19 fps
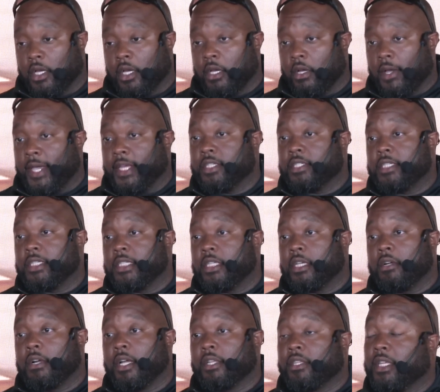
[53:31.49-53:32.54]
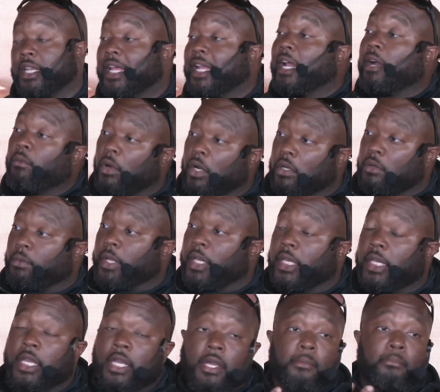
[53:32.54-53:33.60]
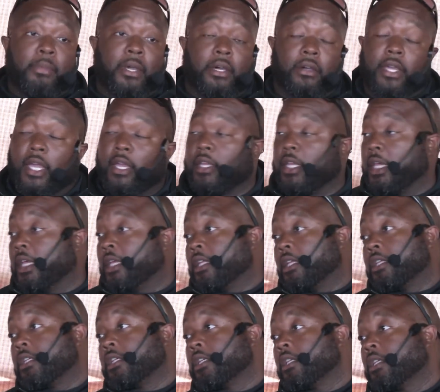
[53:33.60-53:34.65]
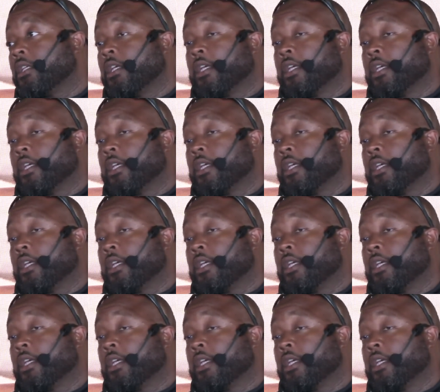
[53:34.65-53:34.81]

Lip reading: agencies that are out there that I work with, Bell County Indigent,